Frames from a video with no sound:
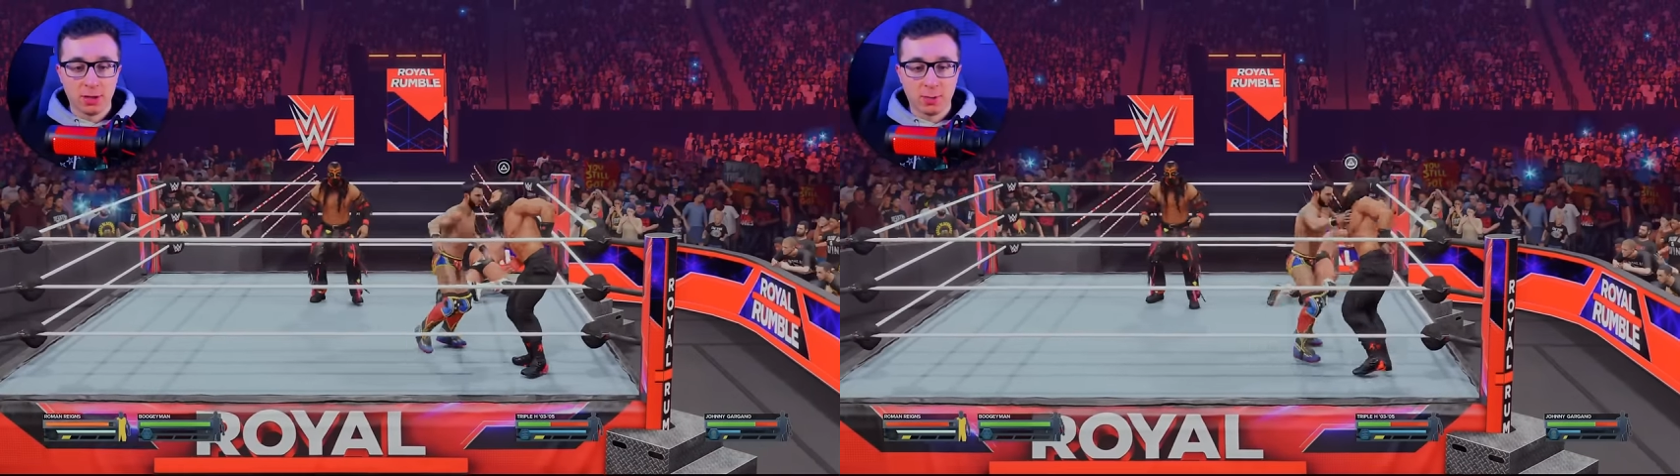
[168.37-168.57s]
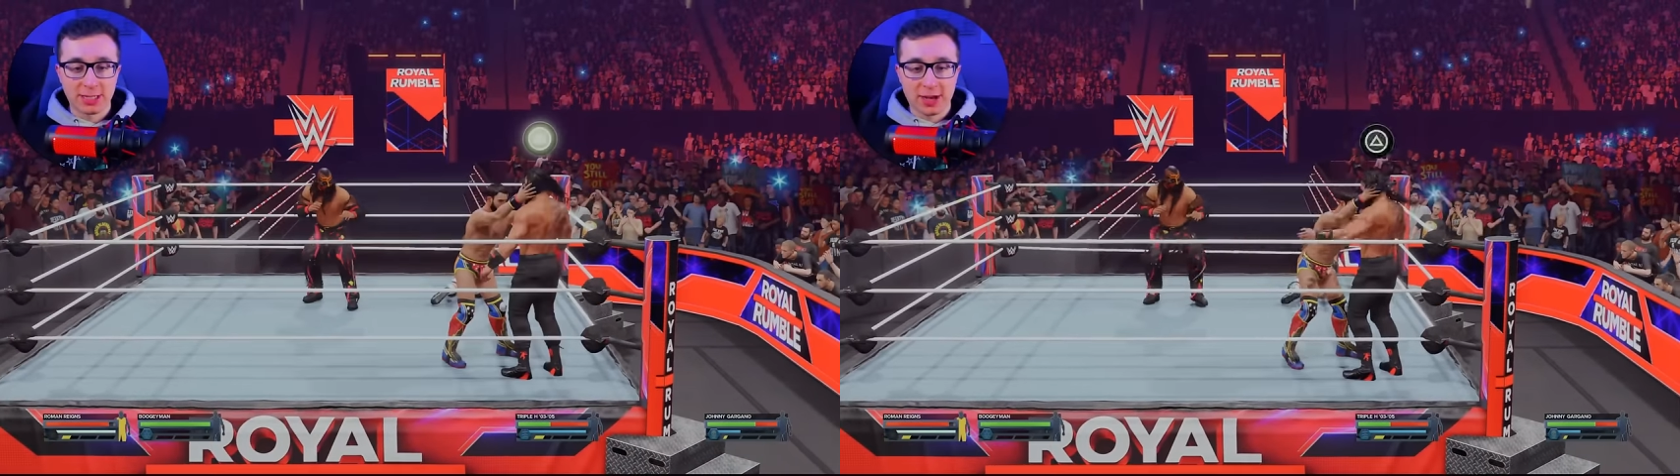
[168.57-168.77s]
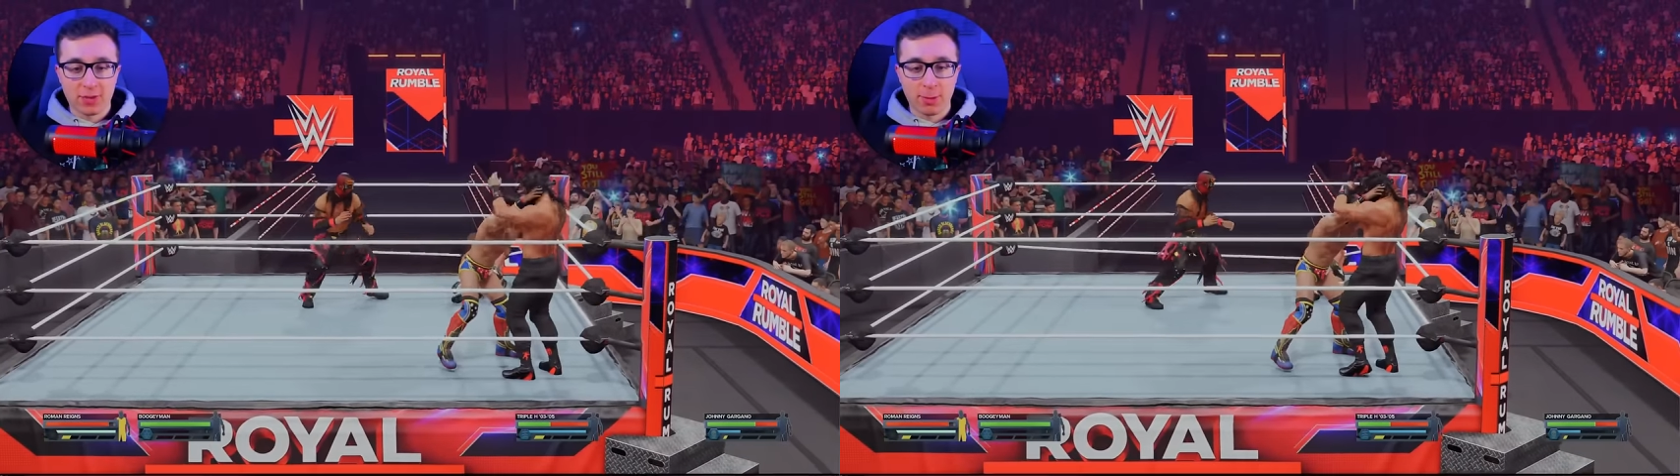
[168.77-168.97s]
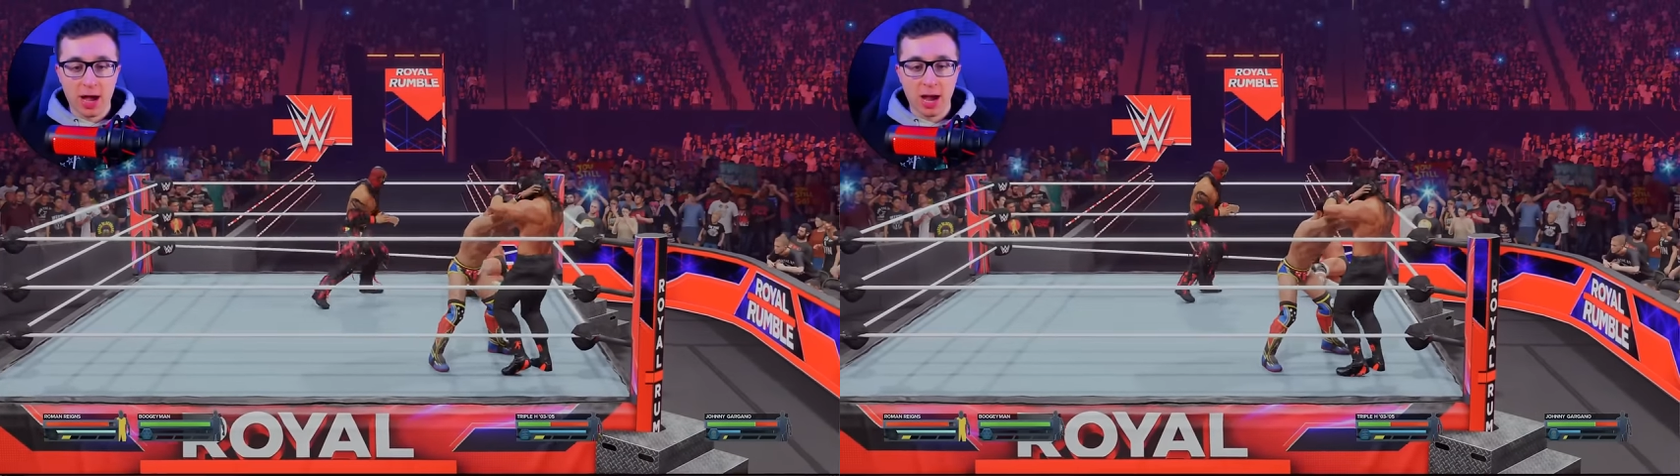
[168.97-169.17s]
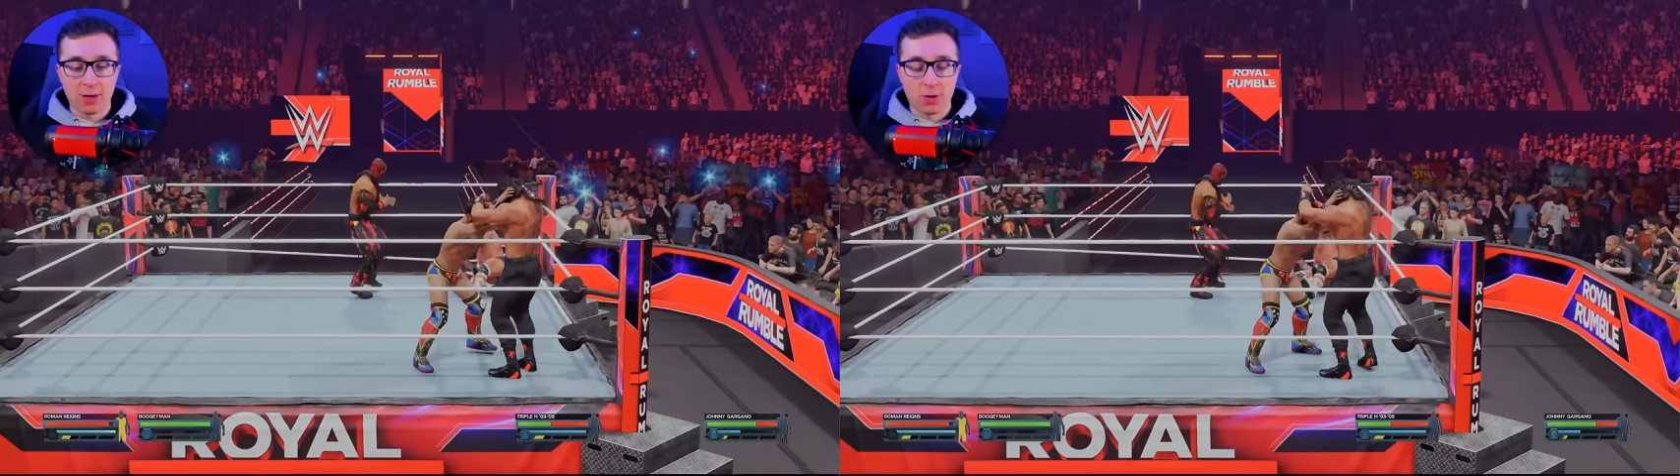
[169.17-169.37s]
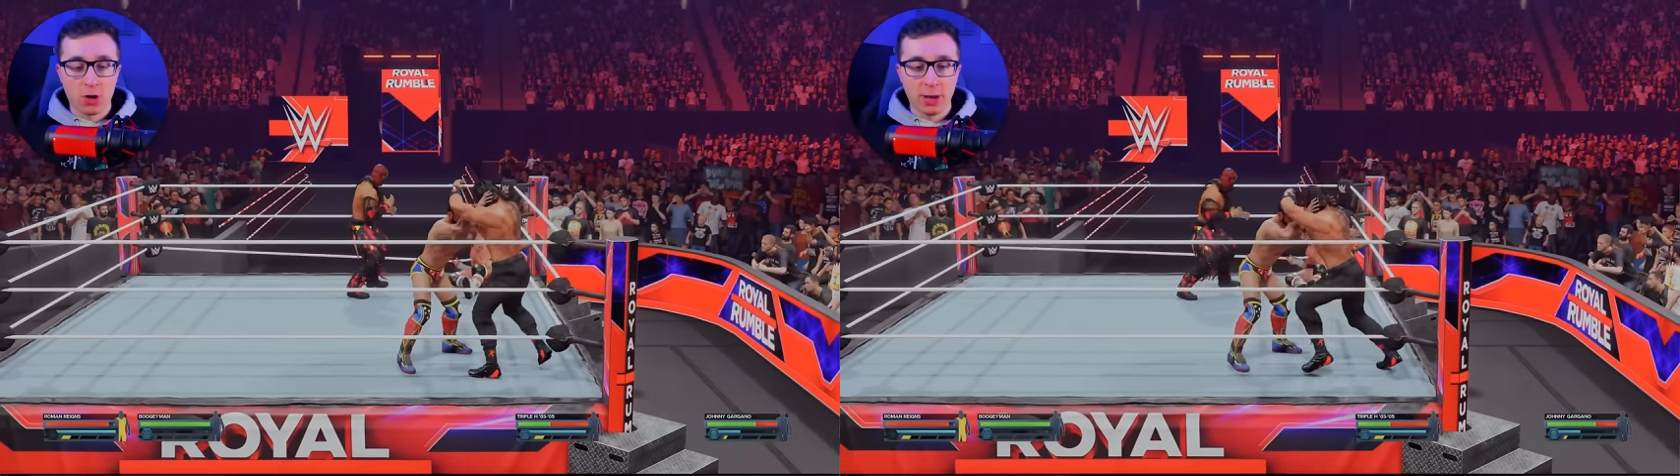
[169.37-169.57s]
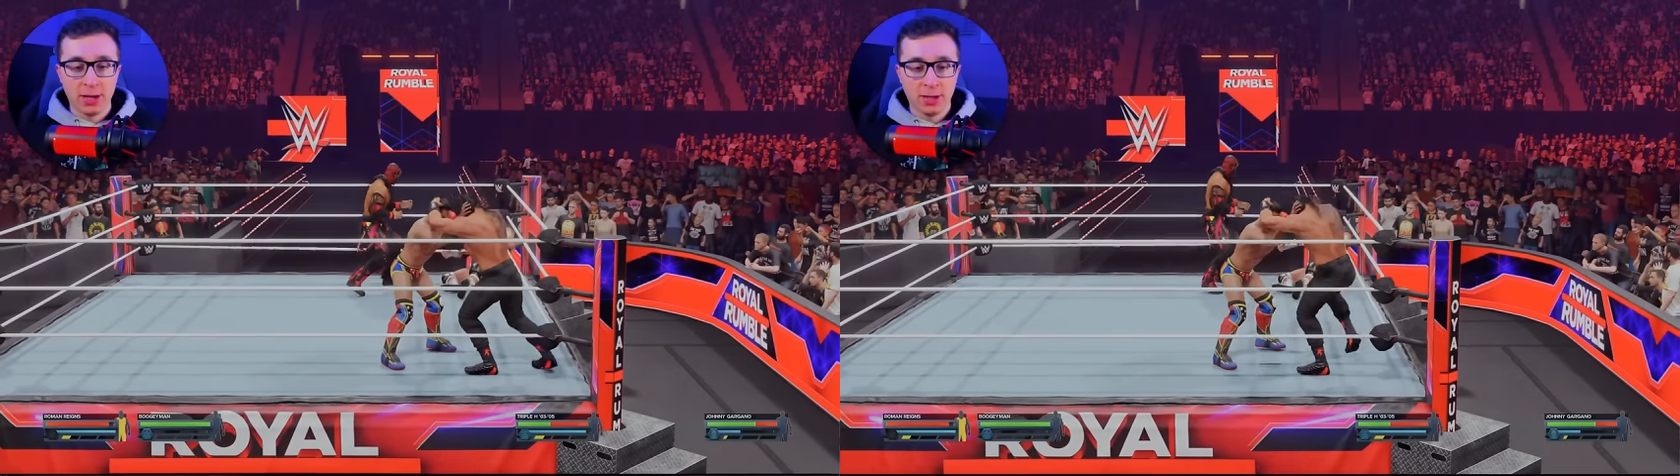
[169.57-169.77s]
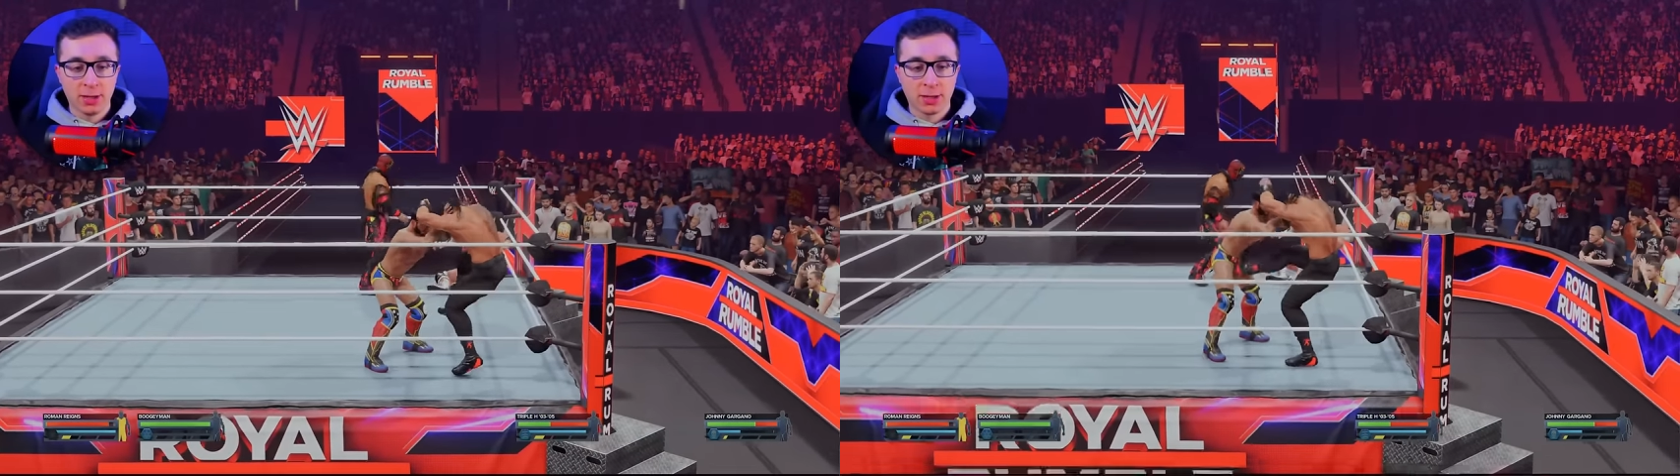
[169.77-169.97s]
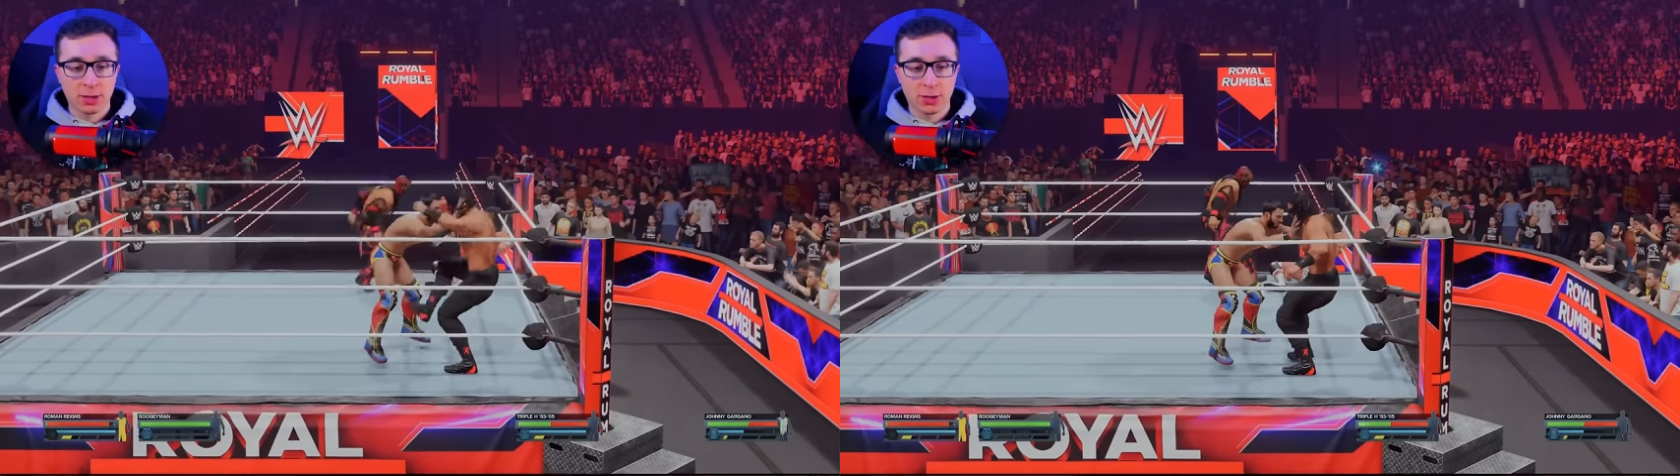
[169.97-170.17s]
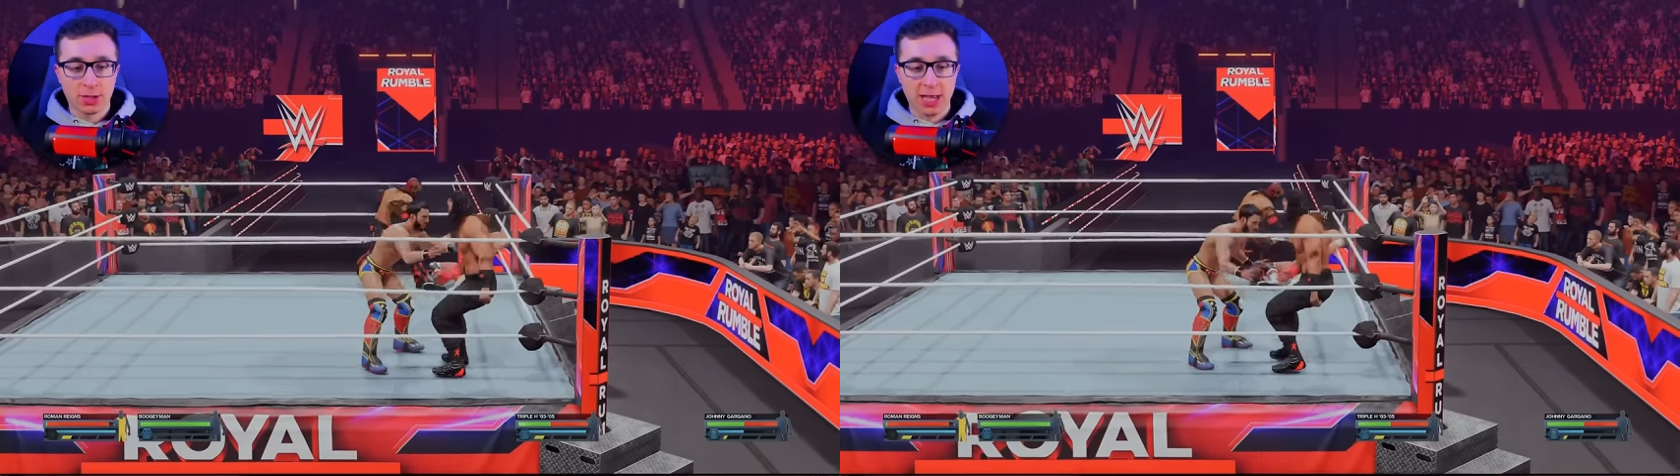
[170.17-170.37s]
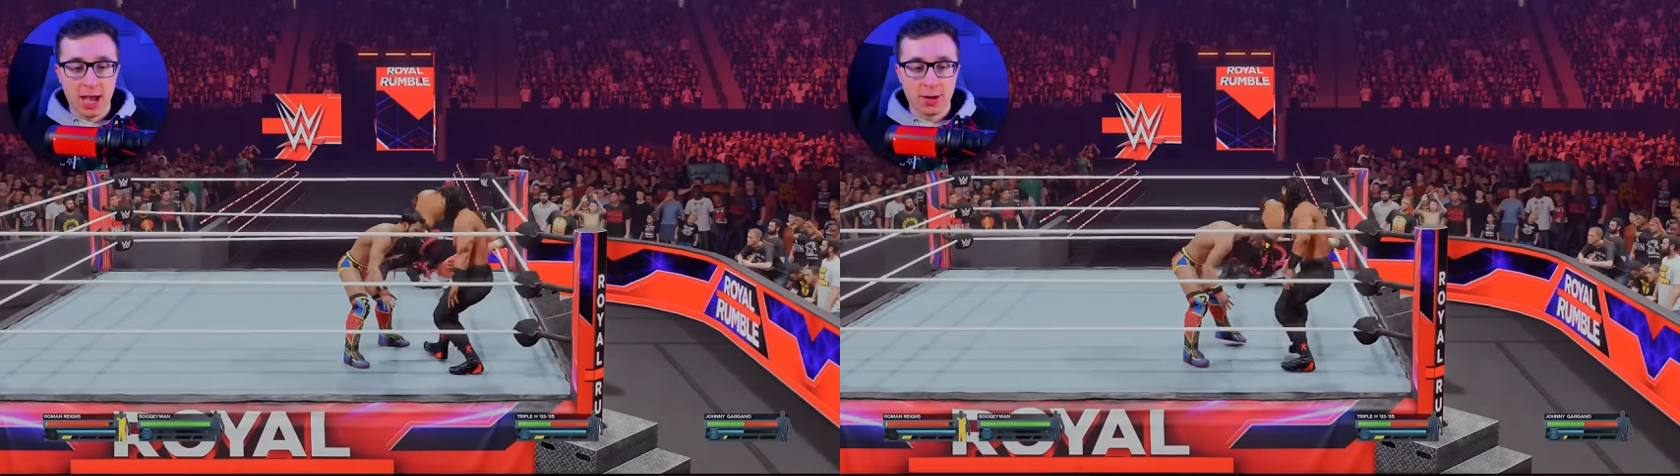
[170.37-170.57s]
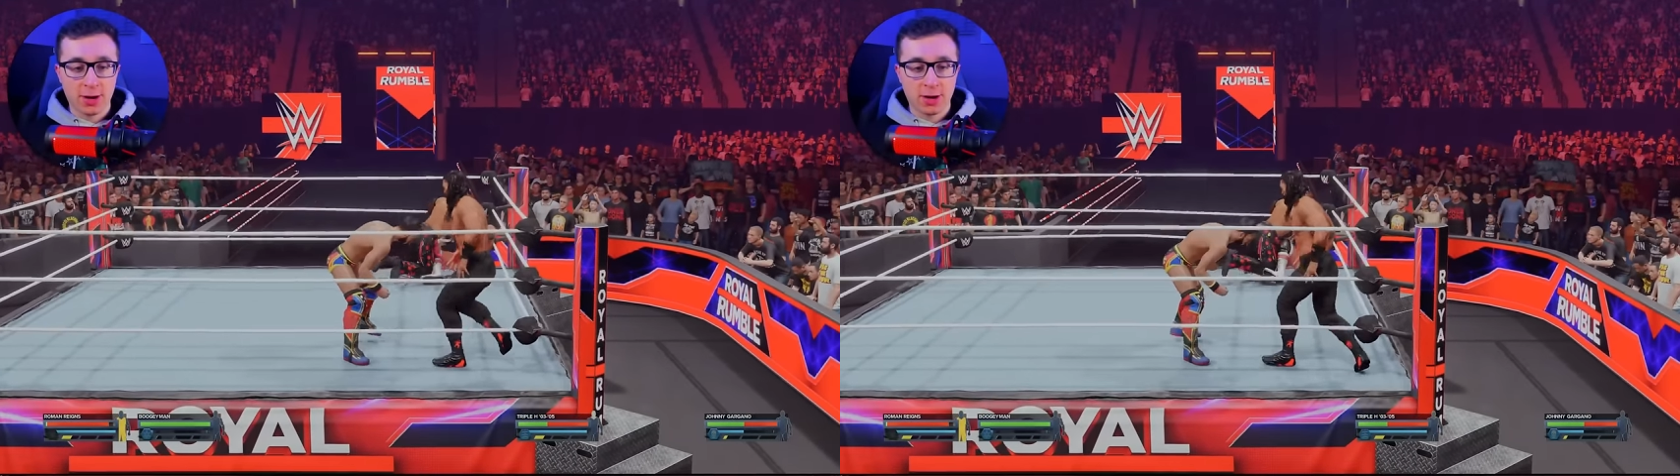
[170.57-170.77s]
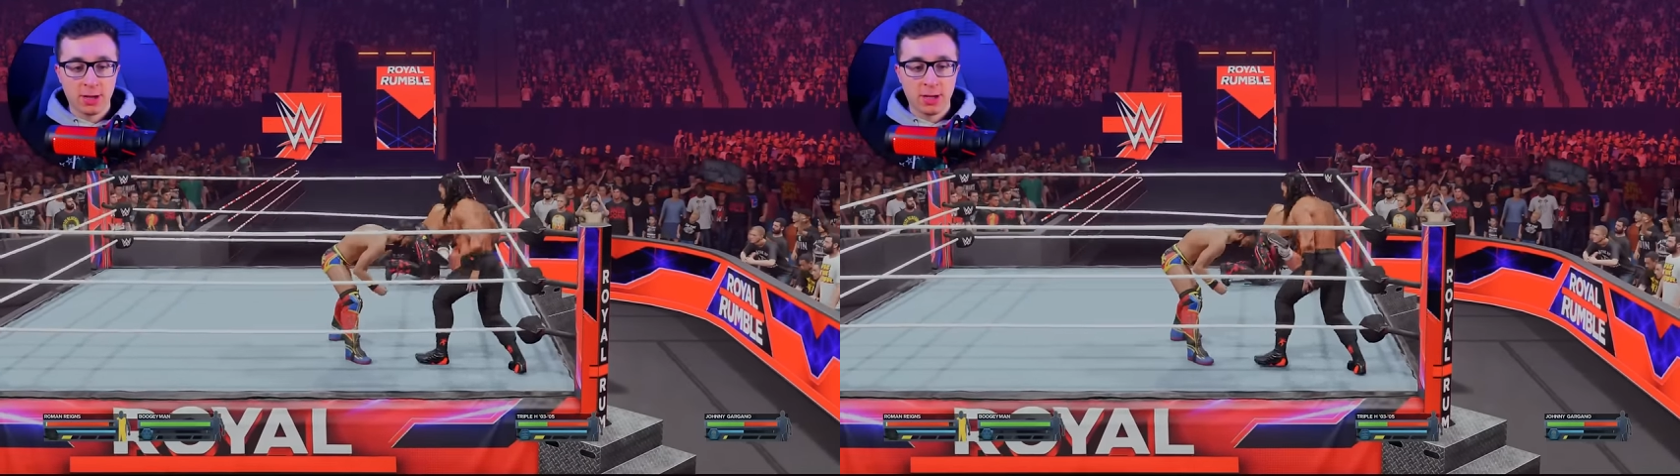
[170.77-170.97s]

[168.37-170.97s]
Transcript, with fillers: Watch out from behind, Roman. Good counter.